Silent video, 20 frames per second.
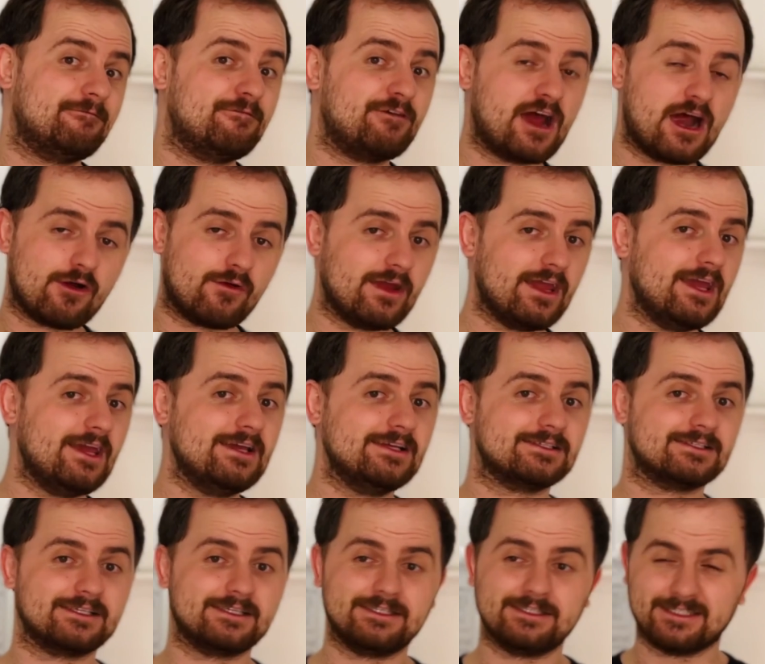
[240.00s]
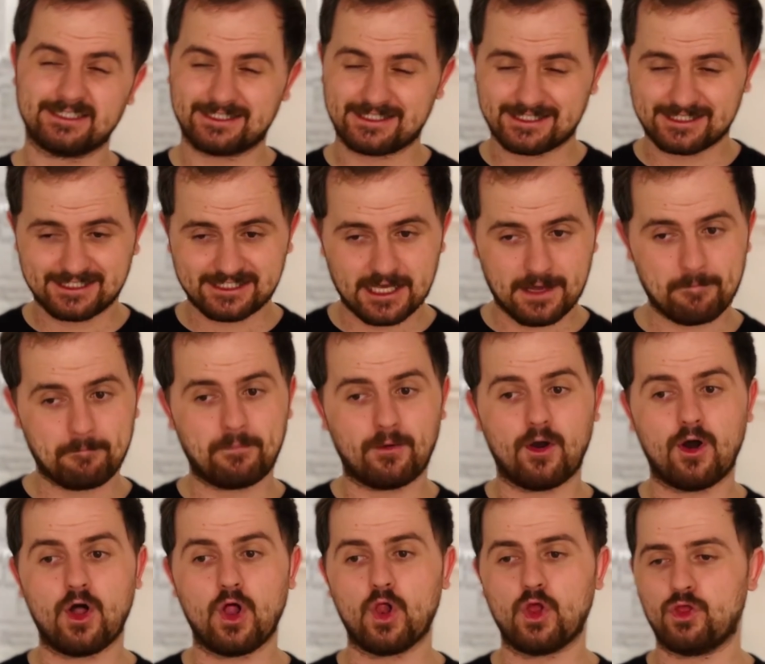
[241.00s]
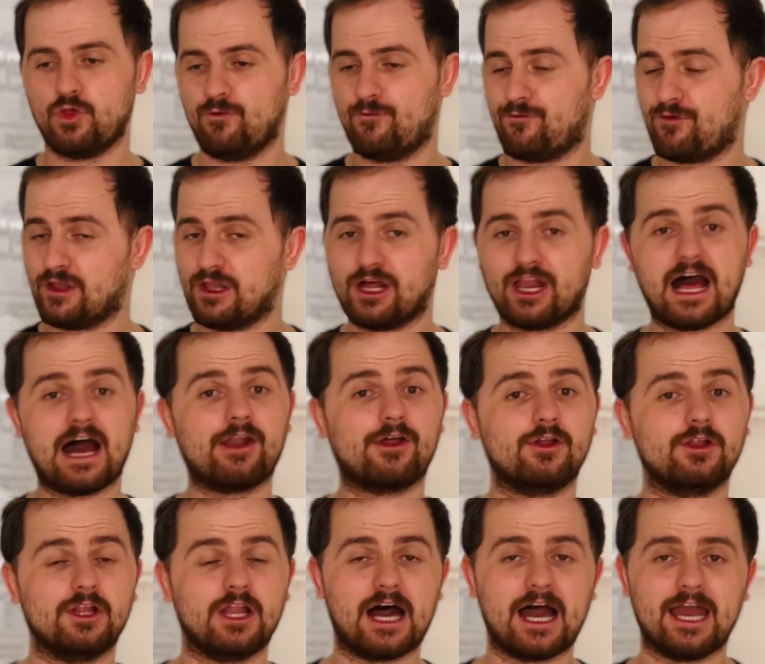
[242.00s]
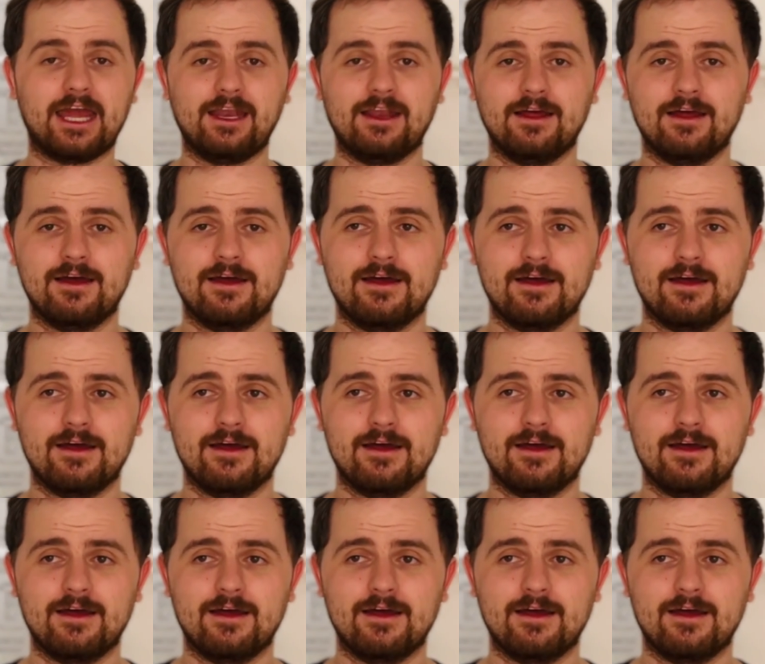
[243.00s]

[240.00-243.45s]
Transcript: very easy. It's simple. You fill it out online.